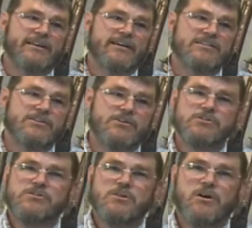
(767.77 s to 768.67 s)
as a
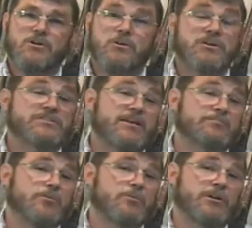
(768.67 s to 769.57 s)
useless article,
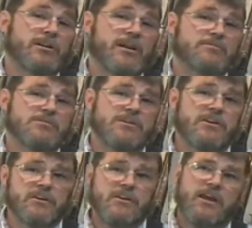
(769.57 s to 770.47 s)
except for when it came to
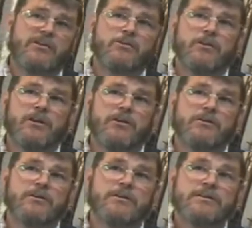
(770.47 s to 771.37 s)
sticking a candle in it
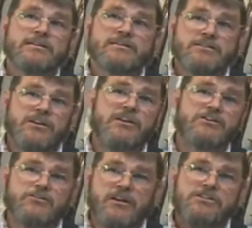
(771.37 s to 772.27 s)
or digging
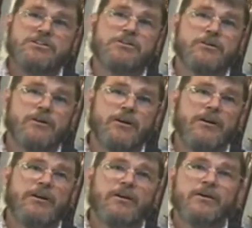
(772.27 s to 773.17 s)
a trench in a hurry